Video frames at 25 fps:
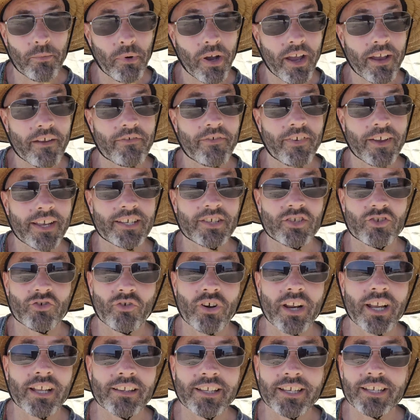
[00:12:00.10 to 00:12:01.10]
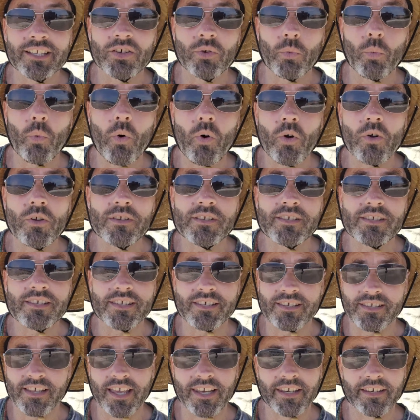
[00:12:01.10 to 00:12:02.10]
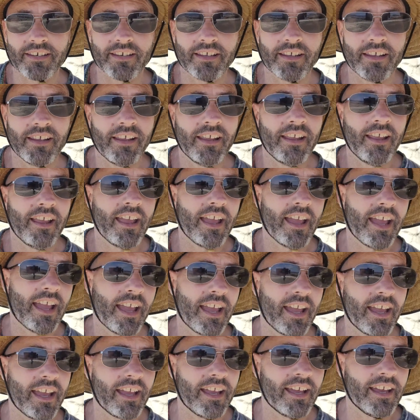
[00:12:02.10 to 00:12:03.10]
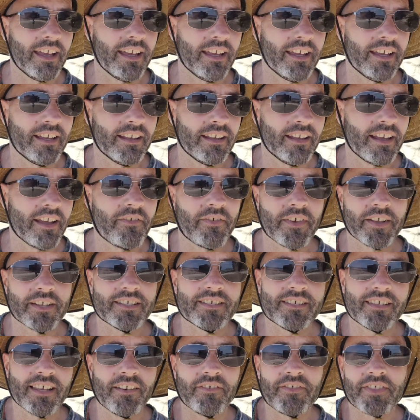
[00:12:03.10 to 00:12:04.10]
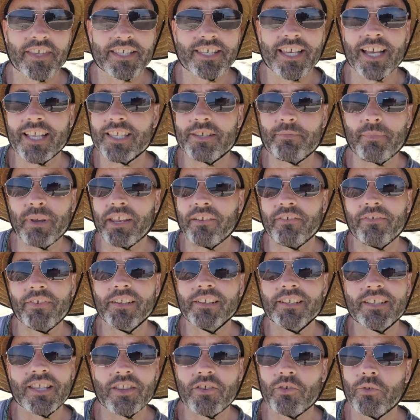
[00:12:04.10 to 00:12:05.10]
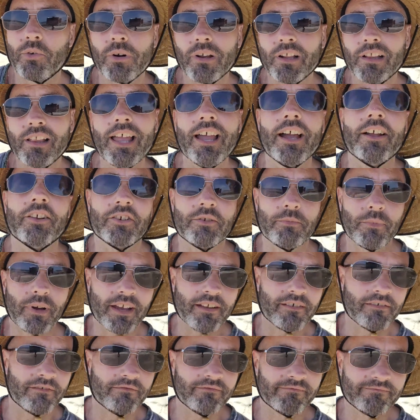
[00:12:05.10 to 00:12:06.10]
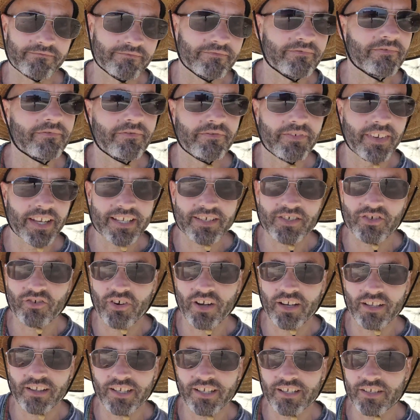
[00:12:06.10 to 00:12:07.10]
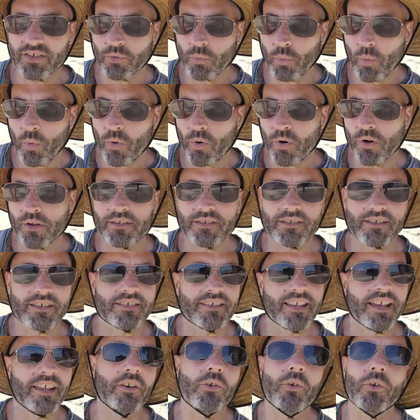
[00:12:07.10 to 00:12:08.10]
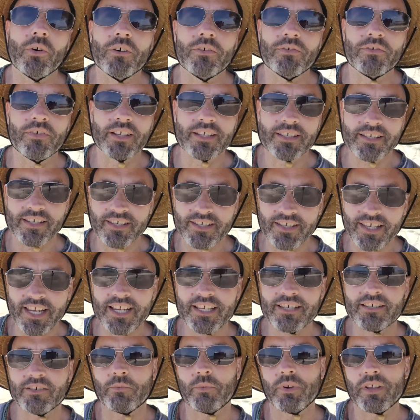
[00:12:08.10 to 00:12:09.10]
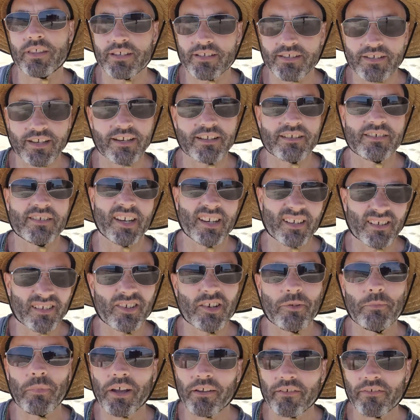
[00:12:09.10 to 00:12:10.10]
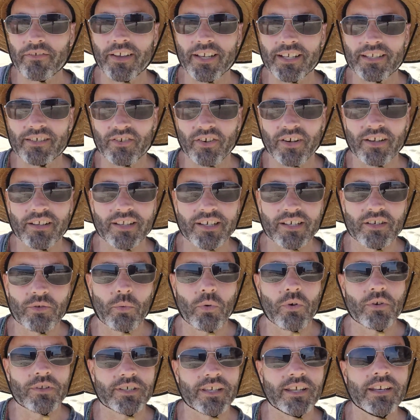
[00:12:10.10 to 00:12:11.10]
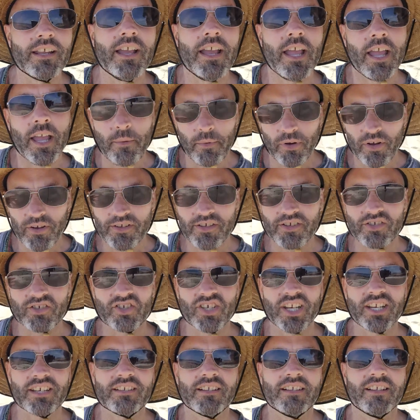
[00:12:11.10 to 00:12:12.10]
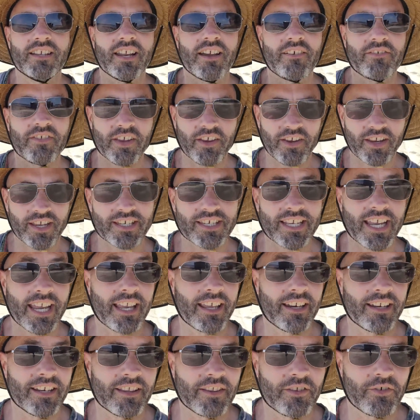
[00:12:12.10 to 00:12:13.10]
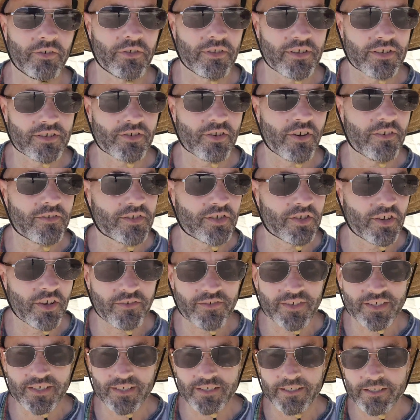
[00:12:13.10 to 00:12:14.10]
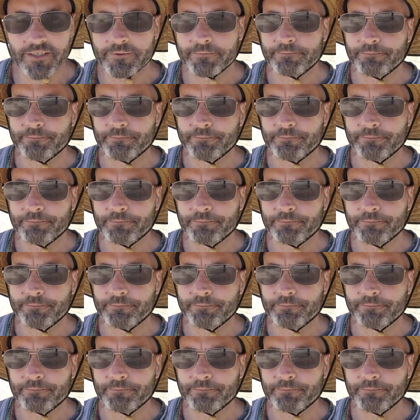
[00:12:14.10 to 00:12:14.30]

might face directly towards the sun. If the sun's being filtered through a cloud, you might face directly towards the sun. Or if it's a season where the sun is gentle, you might face directly towards it because it's gentle enough that you can take it in through the soft surfaces.